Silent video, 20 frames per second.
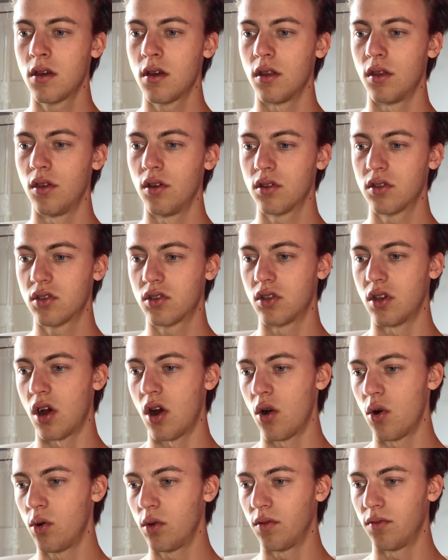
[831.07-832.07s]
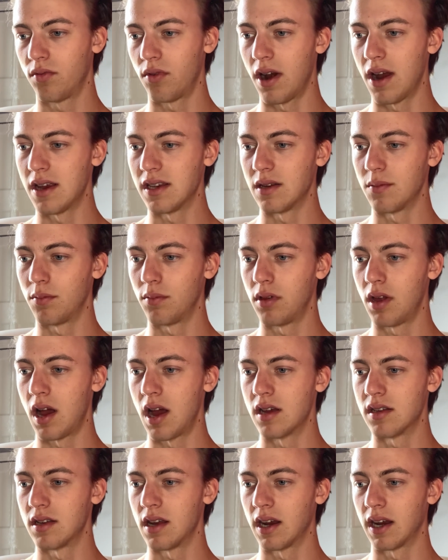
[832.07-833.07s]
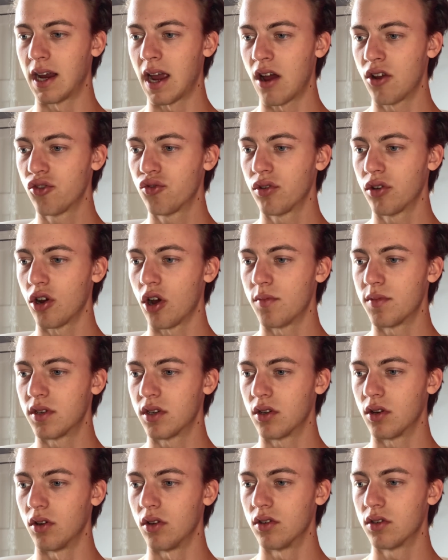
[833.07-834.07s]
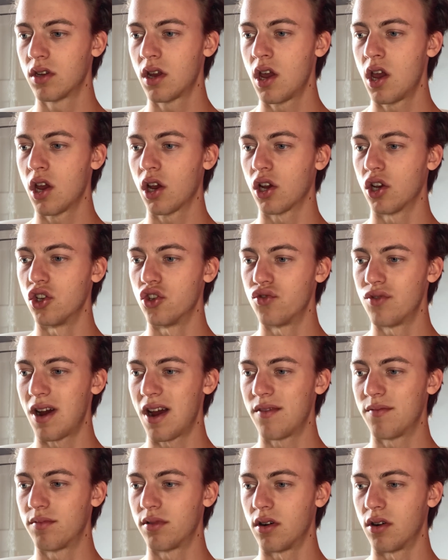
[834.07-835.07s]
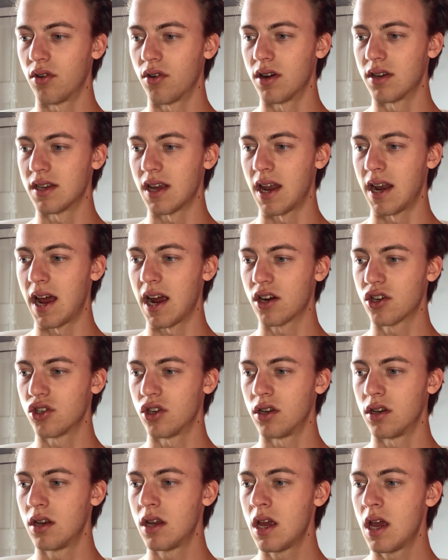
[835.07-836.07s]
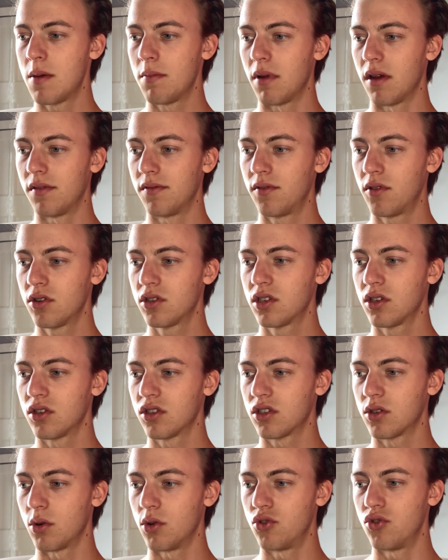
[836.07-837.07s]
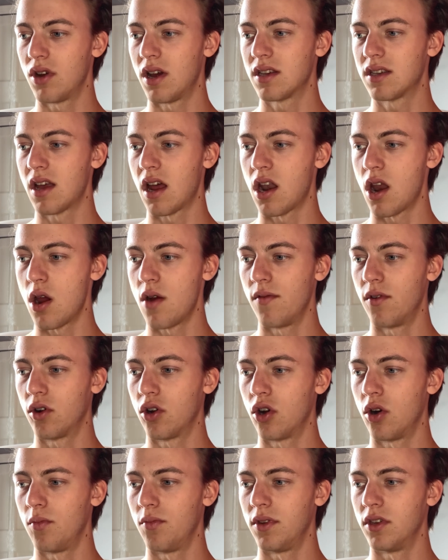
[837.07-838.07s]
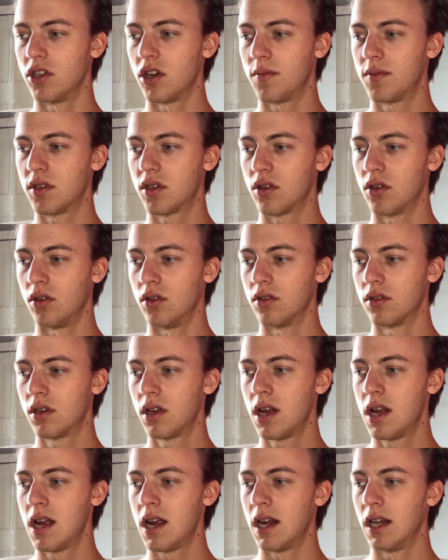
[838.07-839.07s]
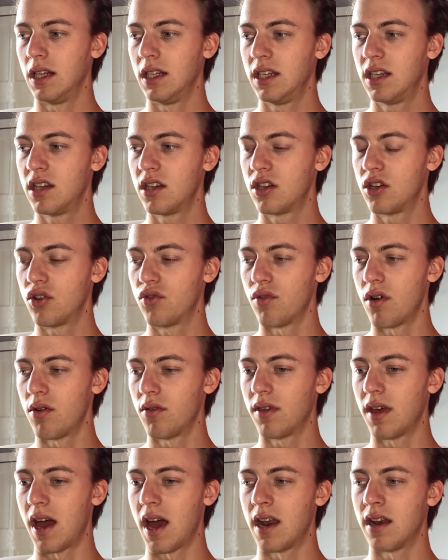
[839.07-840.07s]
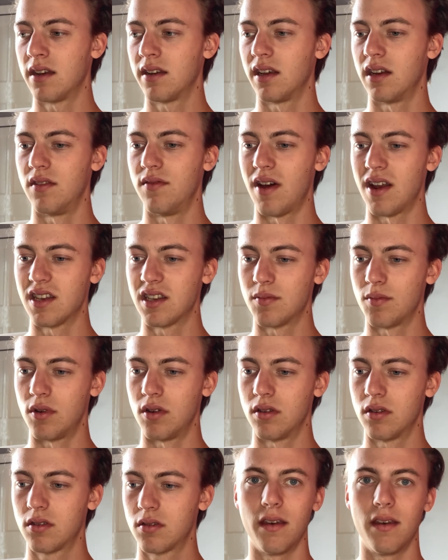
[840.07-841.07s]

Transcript: Thus, the whole phrase implies that encountering obstacles can drive progress and action by forcing us to address and overcome these obstacles, leading to growth and advancement.